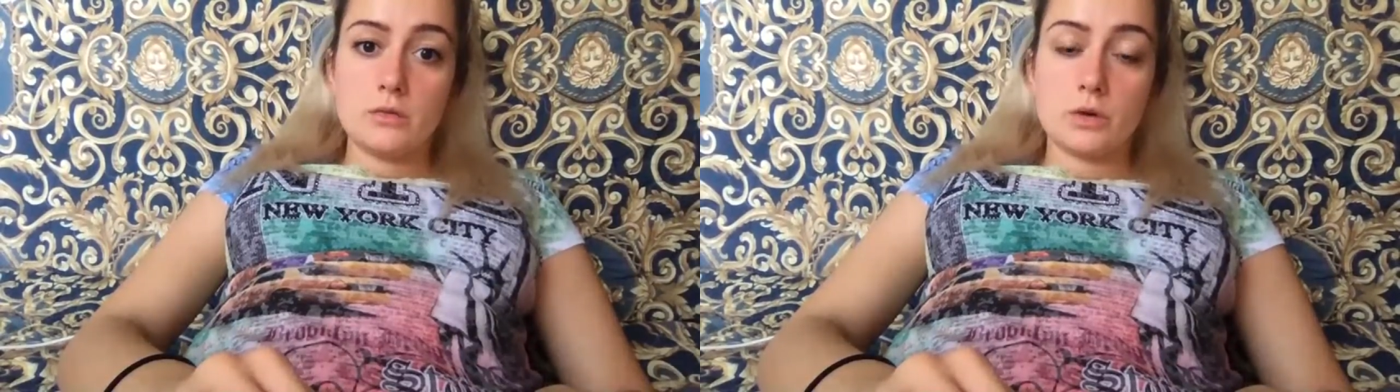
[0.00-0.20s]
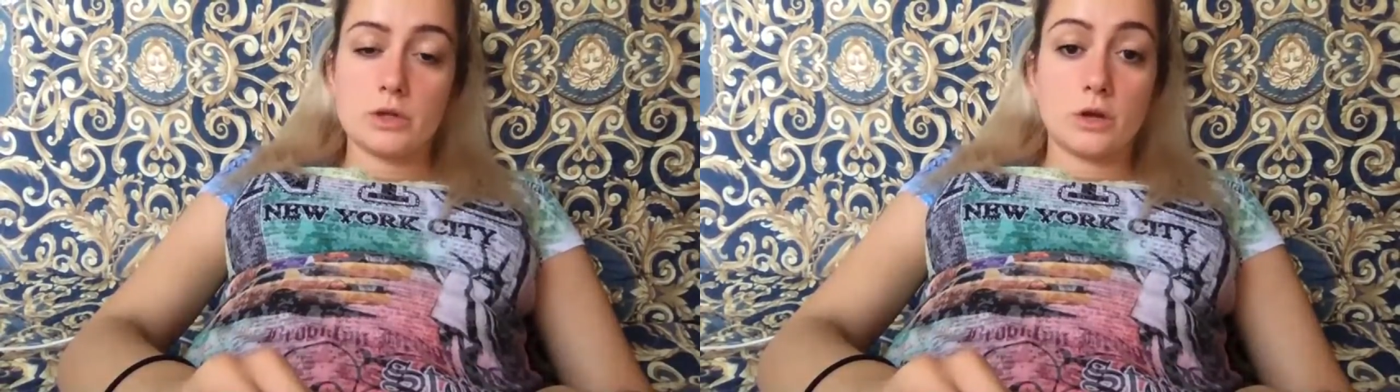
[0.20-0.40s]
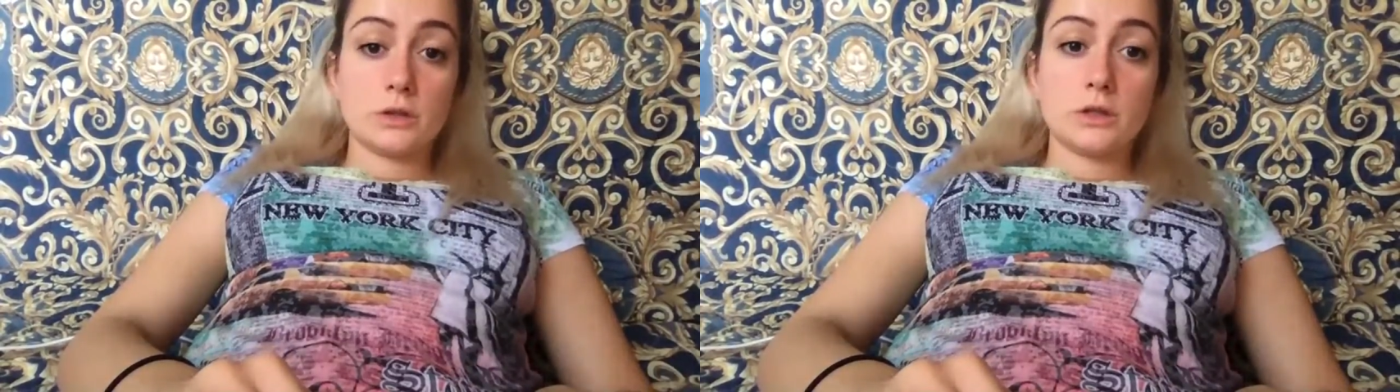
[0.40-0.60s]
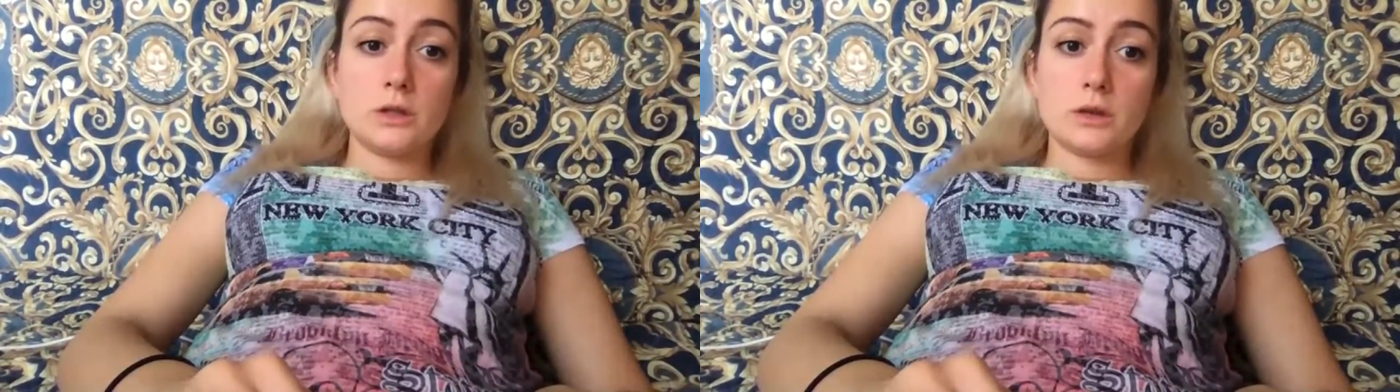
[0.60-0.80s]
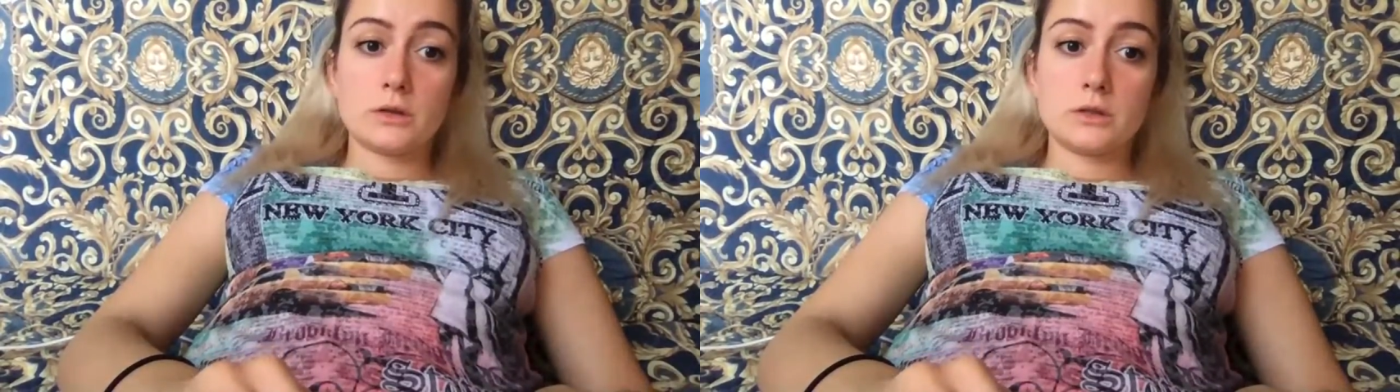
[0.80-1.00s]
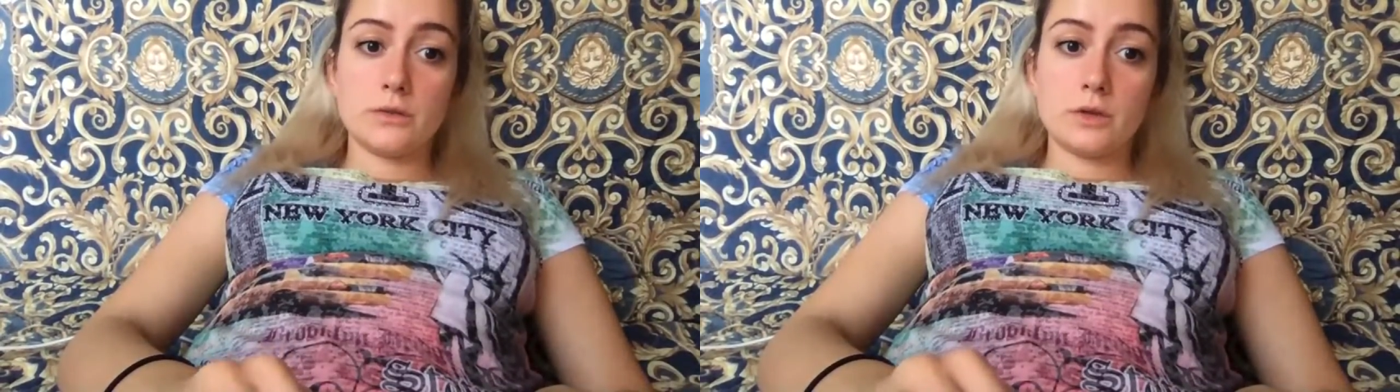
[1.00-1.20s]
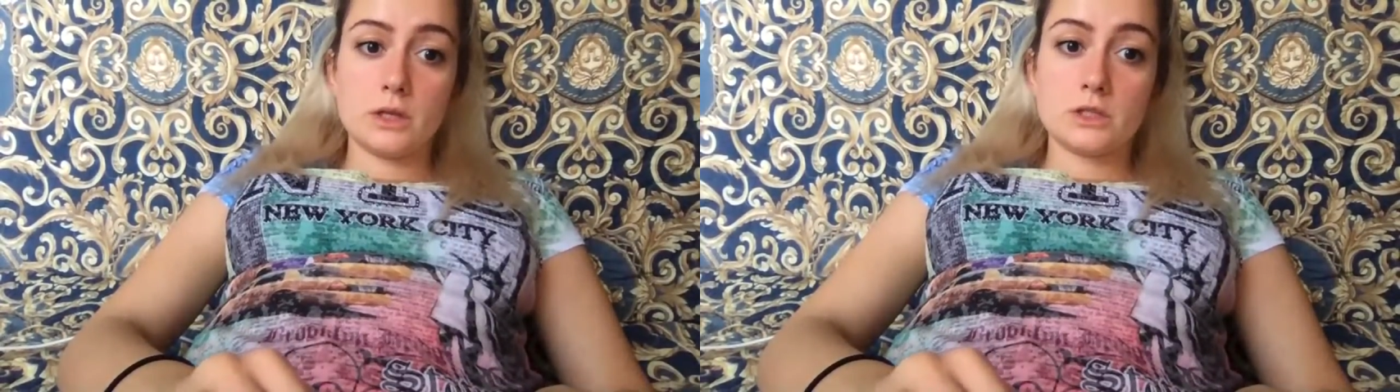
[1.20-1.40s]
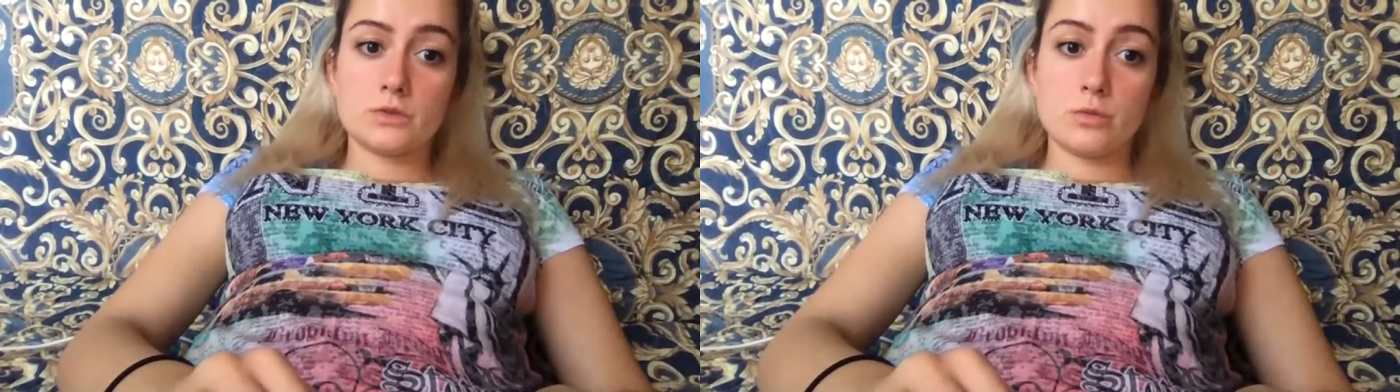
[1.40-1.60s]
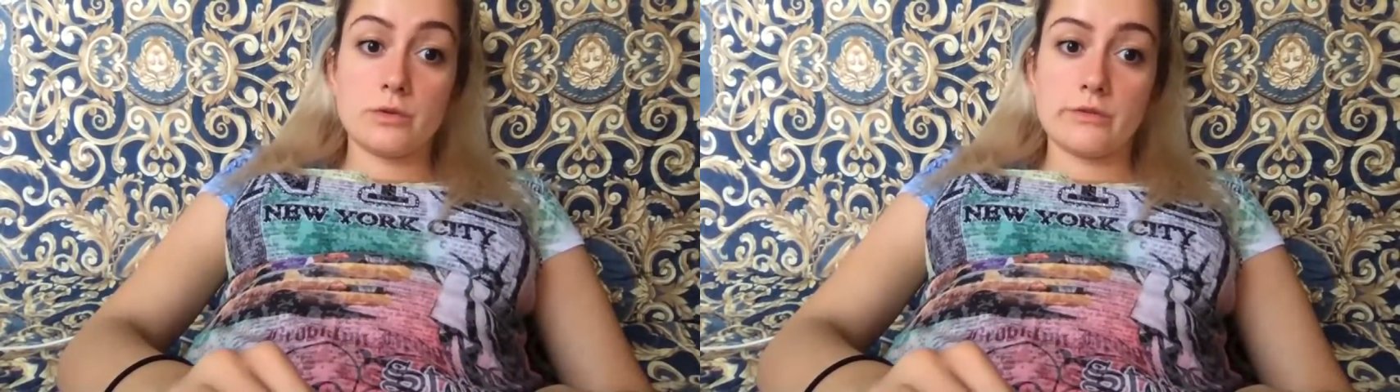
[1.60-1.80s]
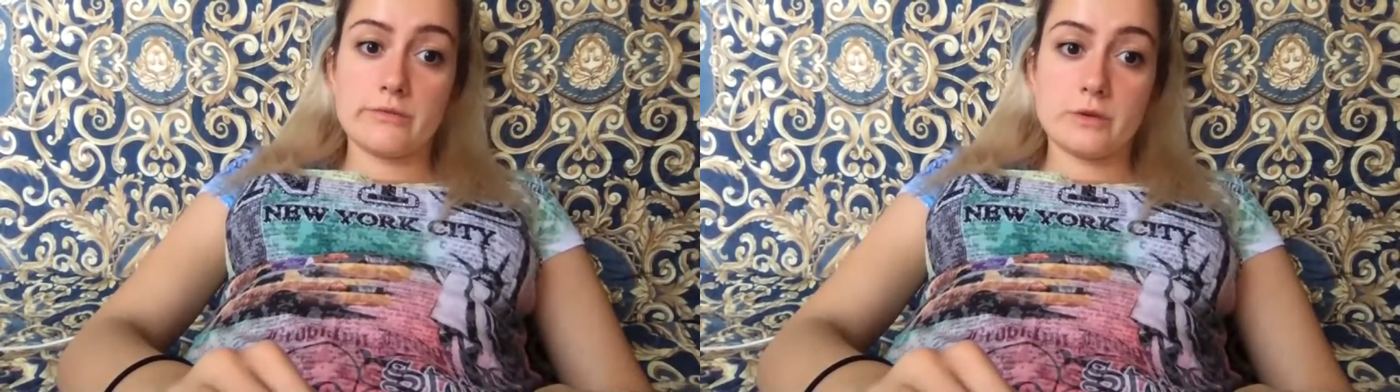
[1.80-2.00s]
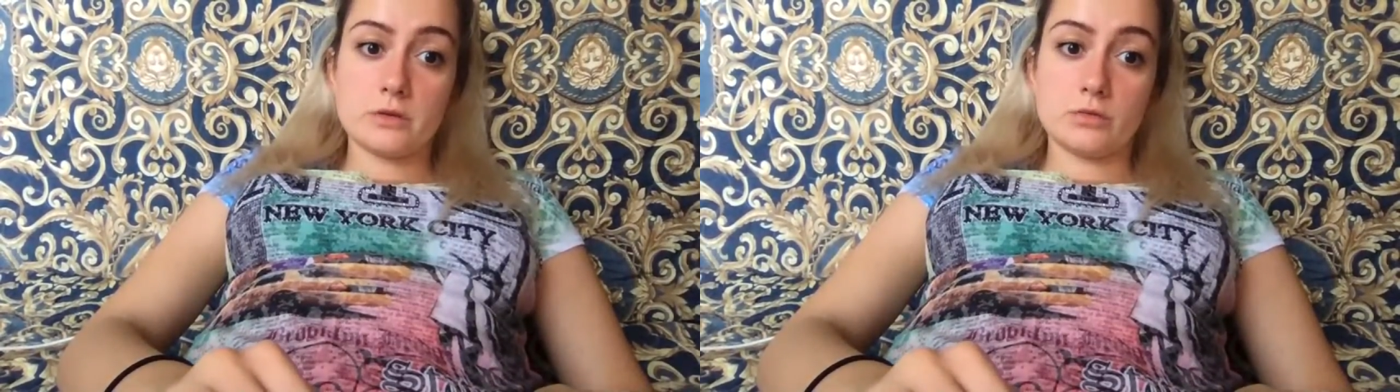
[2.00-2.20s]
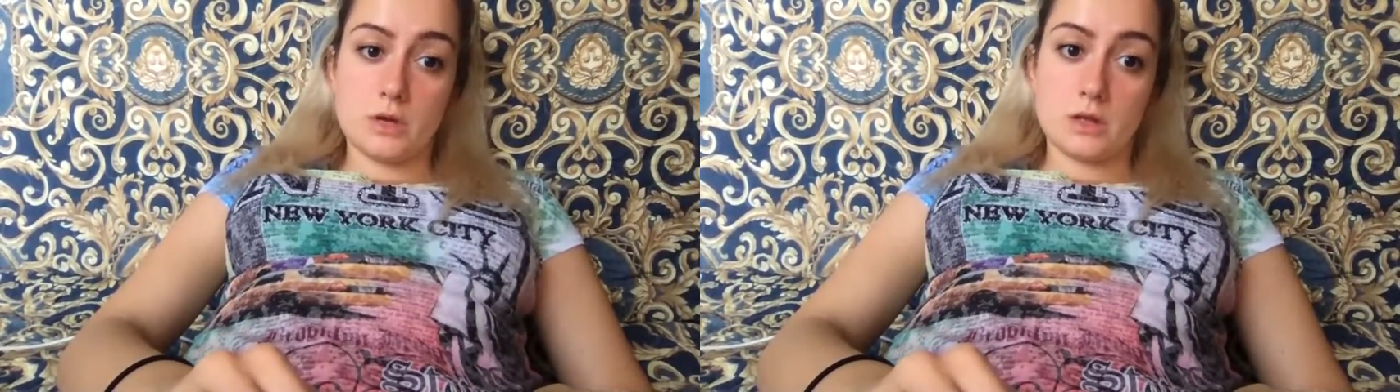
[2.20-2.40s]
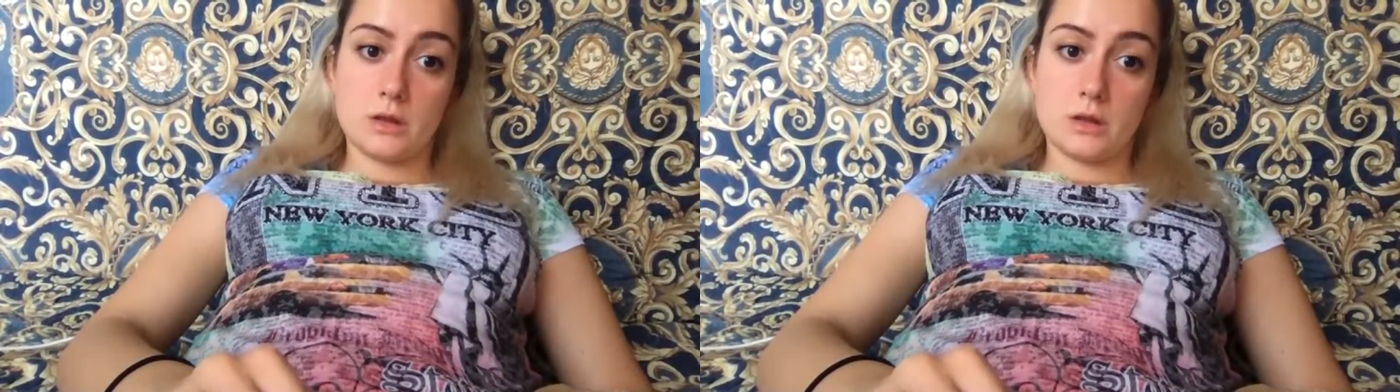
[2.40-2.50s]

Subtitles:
what content their activities will be filled with.